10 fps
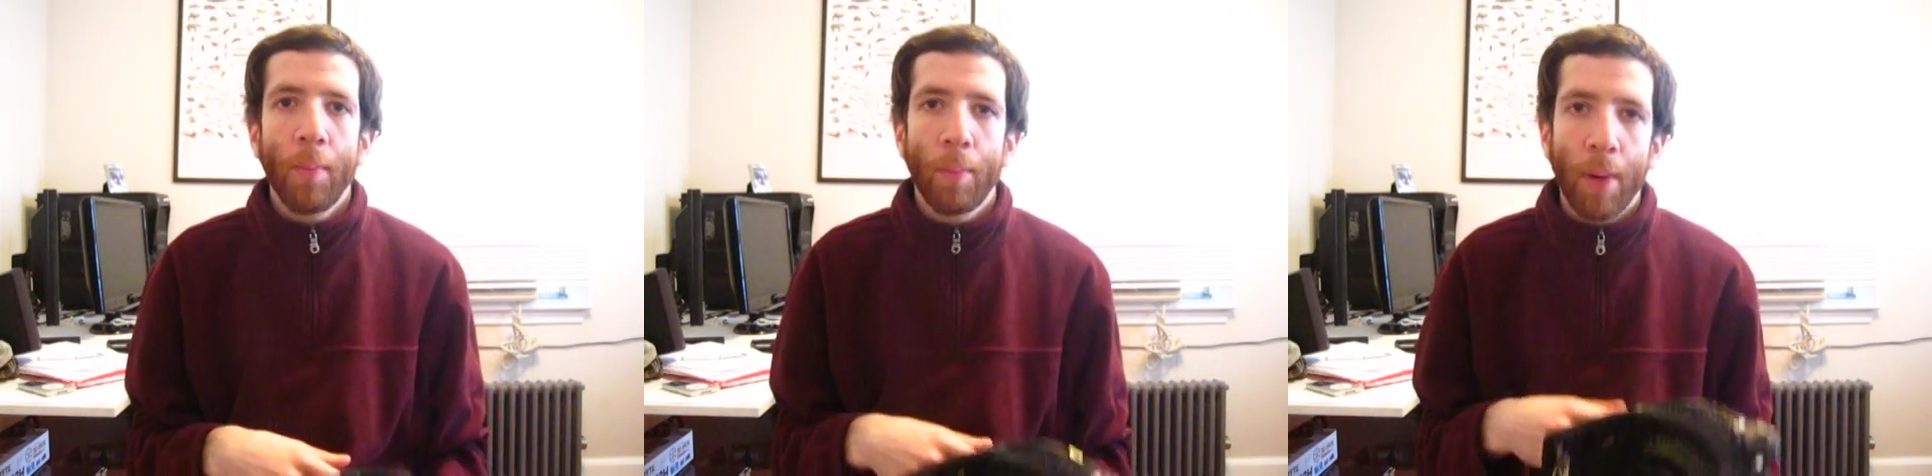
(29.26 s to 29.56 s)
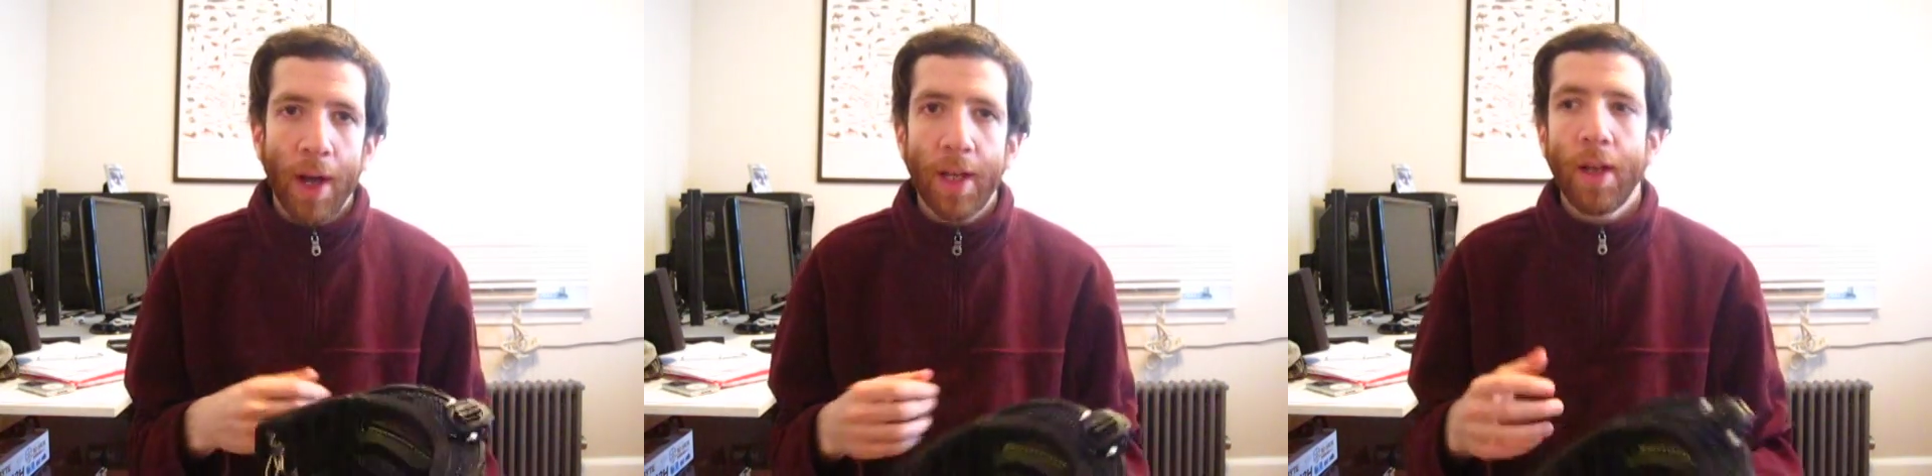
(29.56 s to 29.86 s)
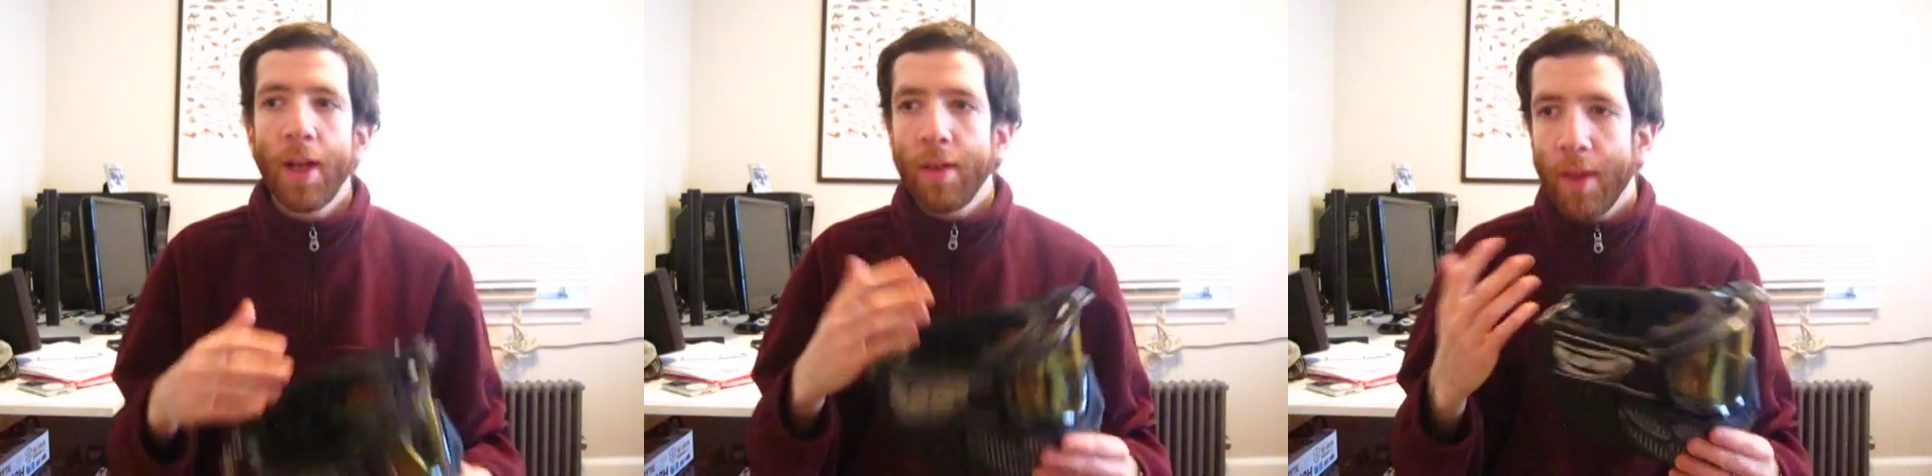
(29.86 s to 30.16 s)

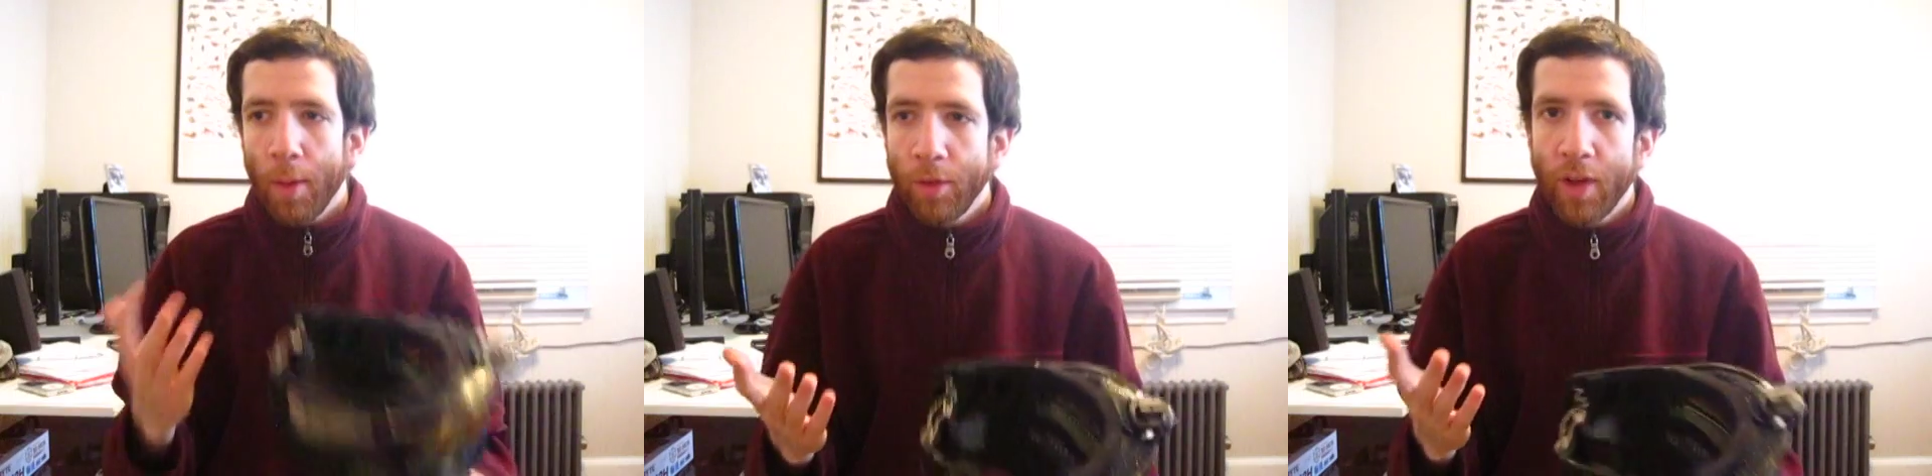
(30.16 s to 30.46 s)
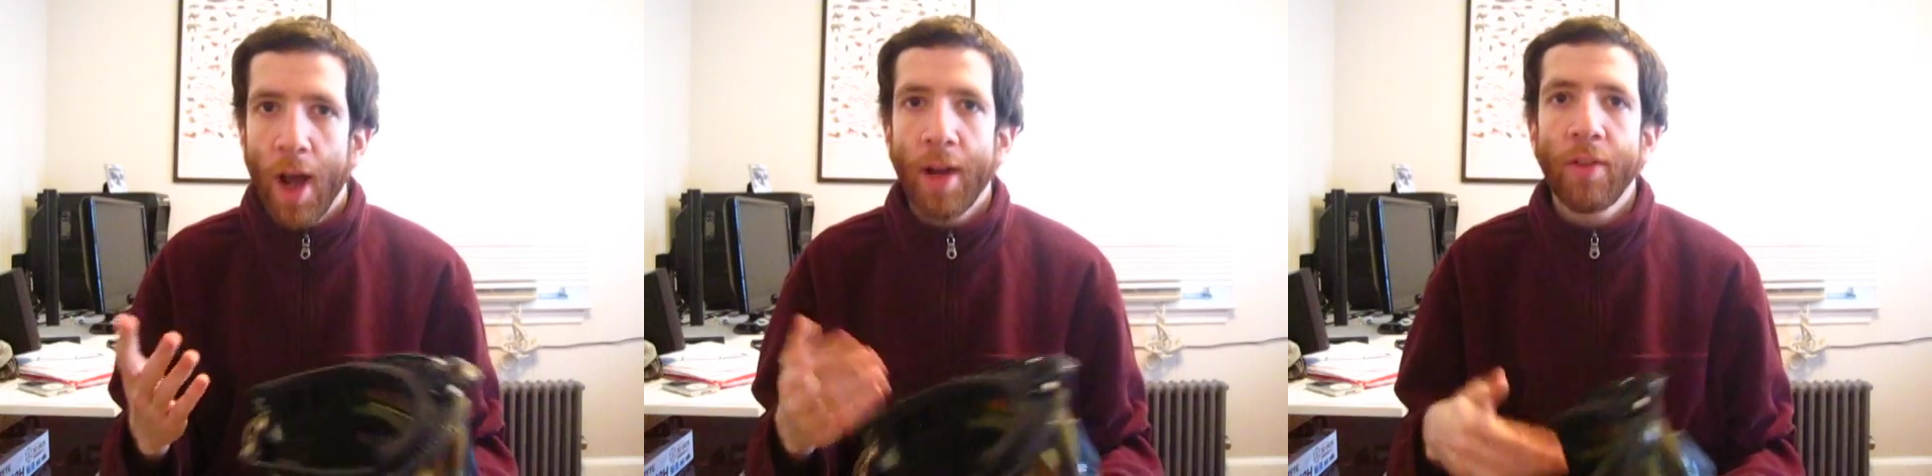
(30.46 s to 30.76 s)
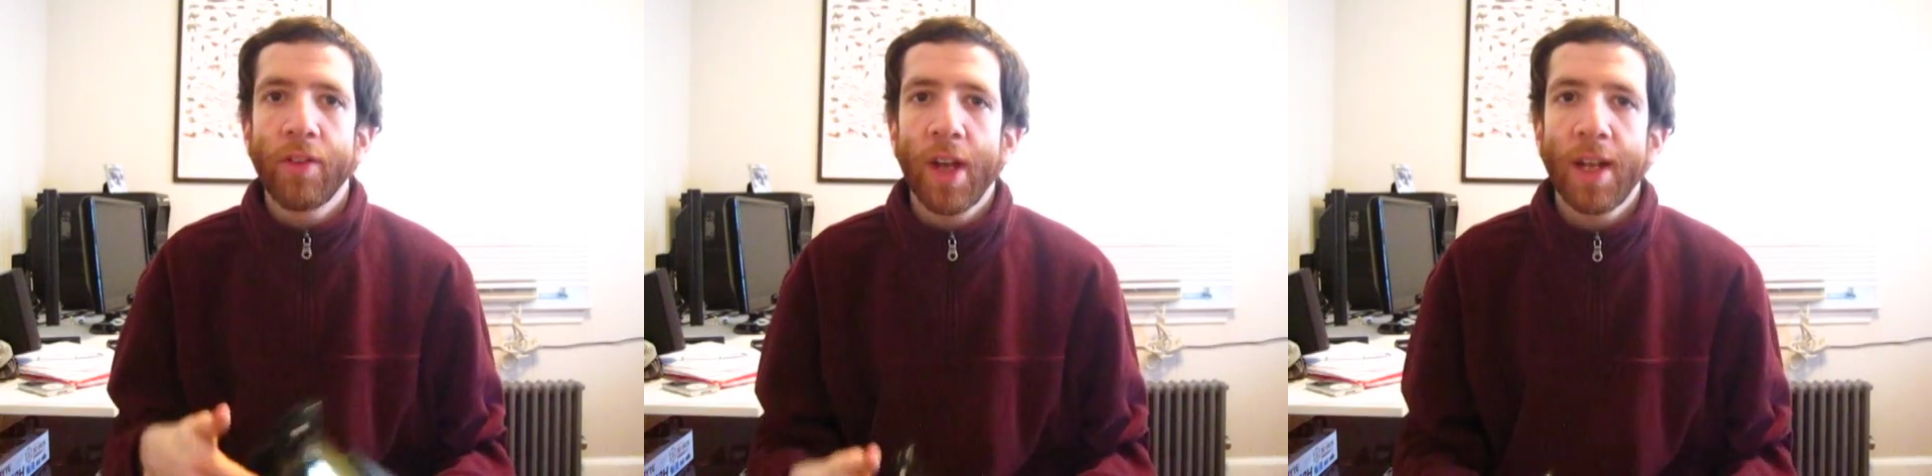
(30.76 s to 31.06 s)
but that was kind of
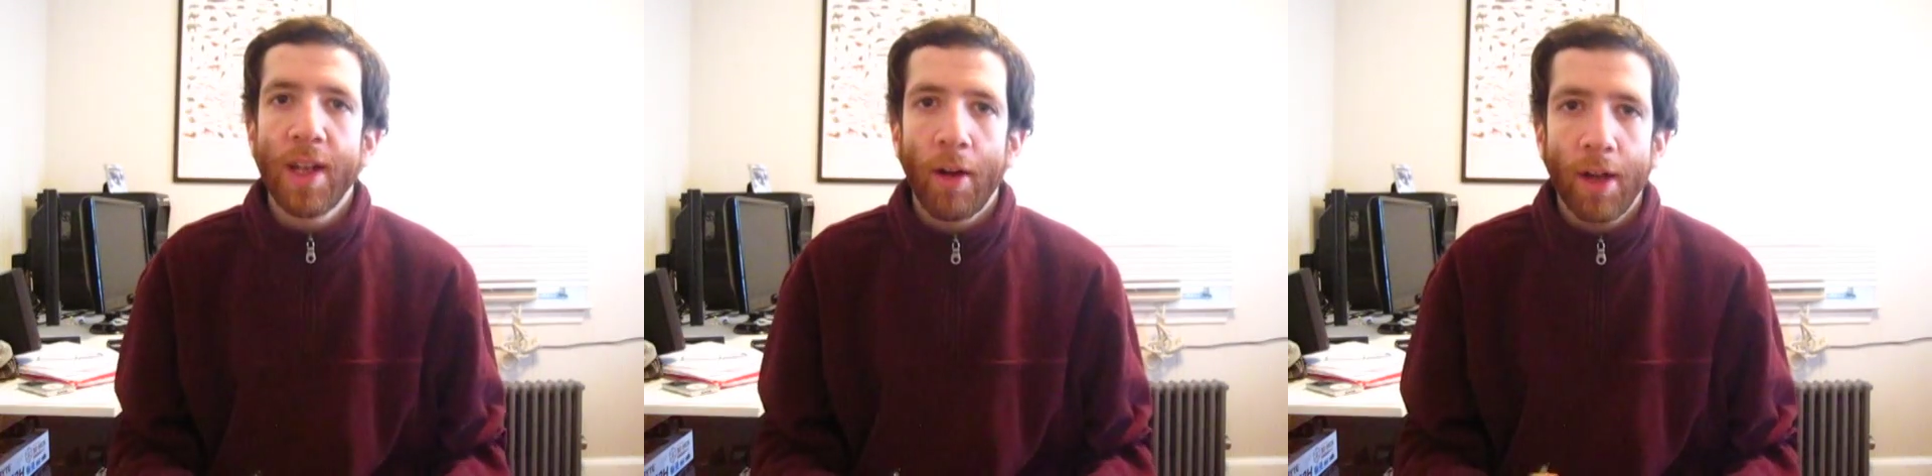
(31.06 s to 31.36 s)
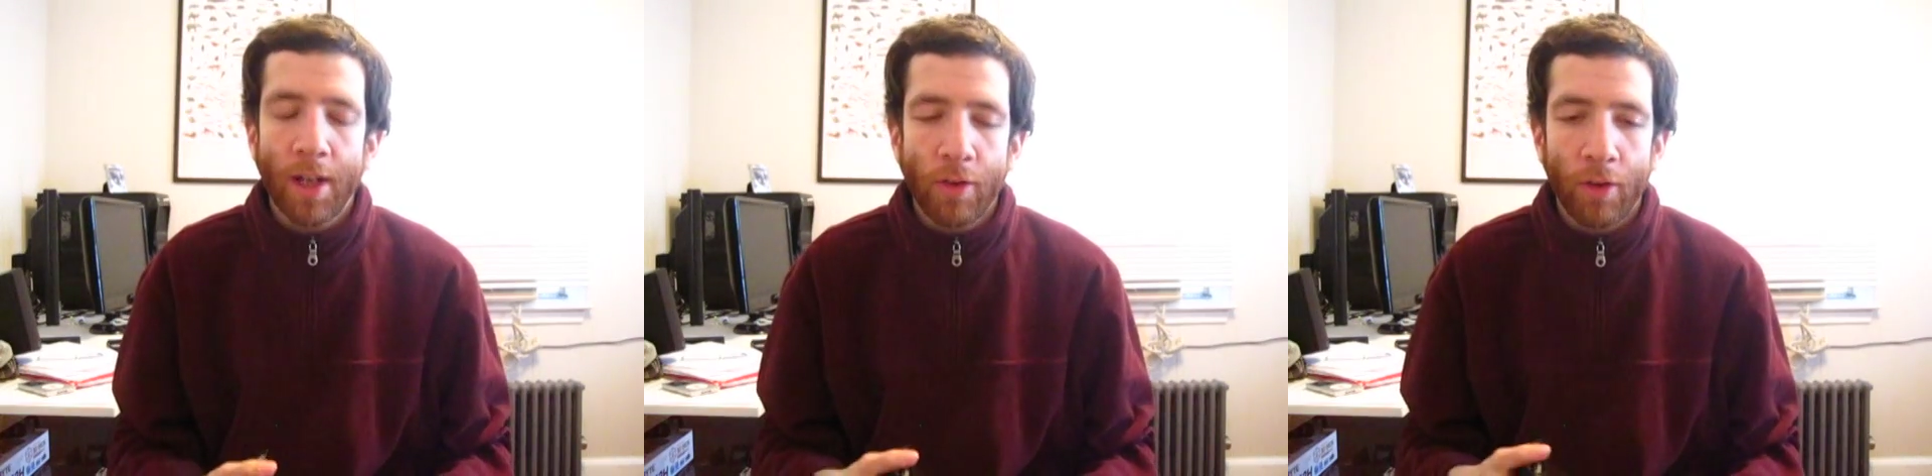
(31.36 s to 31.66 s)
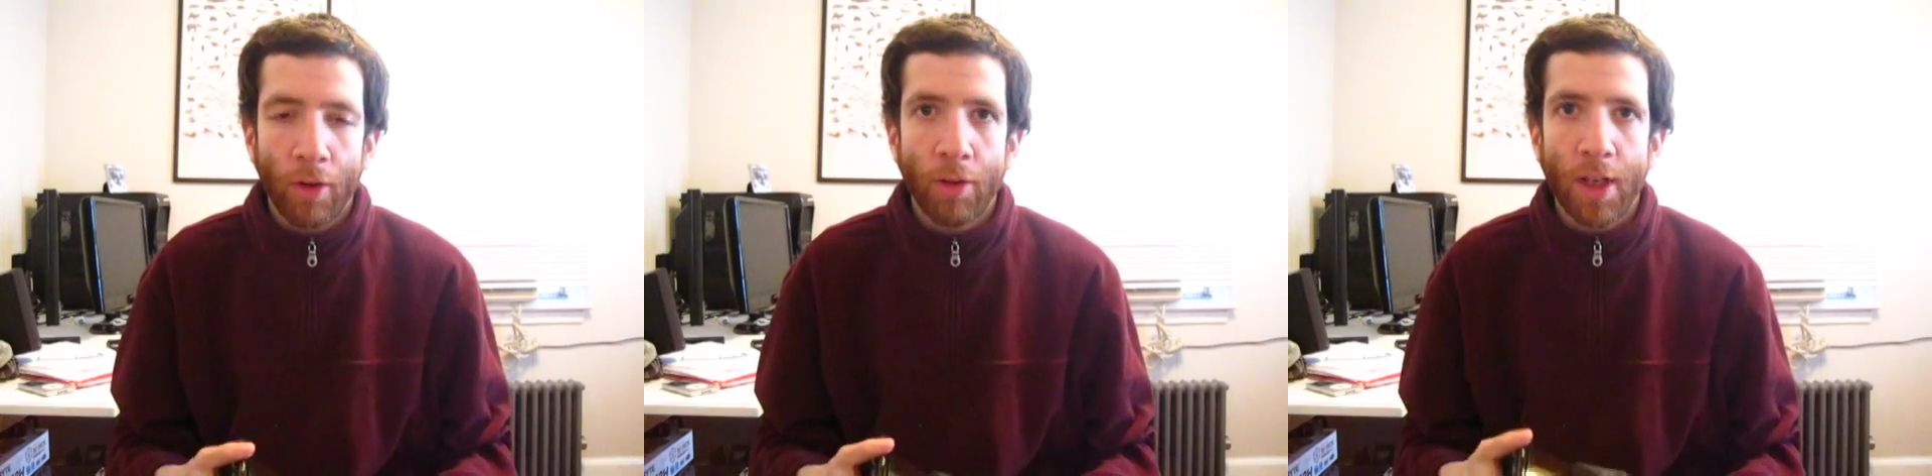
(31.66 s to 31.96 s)
a secondary concern.